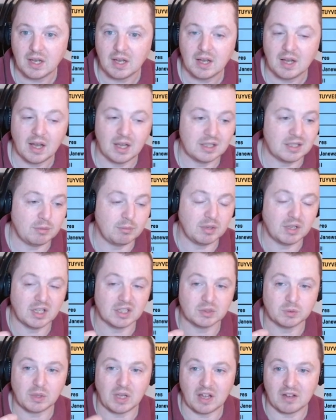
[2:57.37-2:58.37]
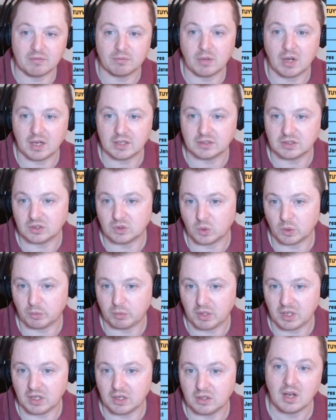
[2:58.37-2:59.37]
And then because we have mines and
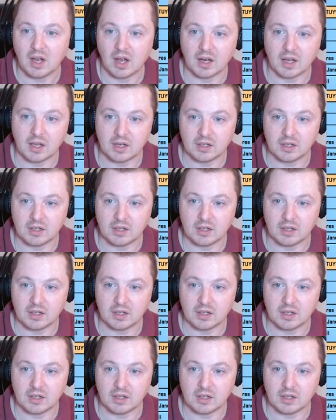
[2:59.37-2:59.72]
torpedoes, I got a